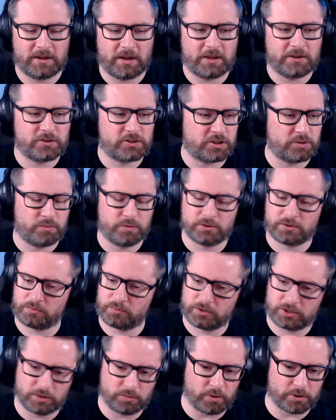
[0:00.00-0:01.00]
And she
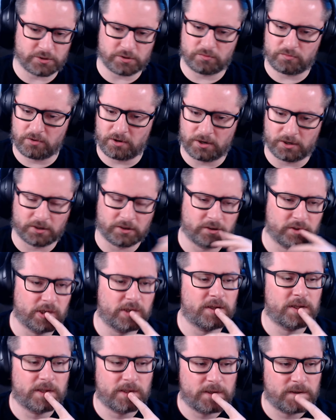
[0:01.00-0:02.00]
wasn't wrong.
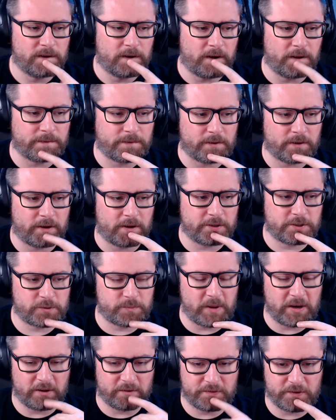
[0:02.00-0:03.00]
I
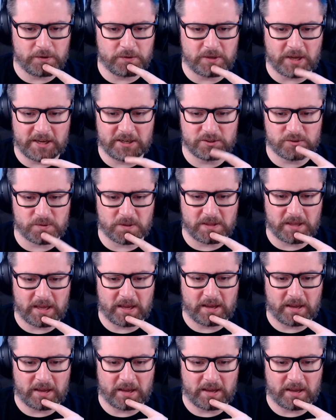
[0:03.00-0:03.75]
spent a few days with it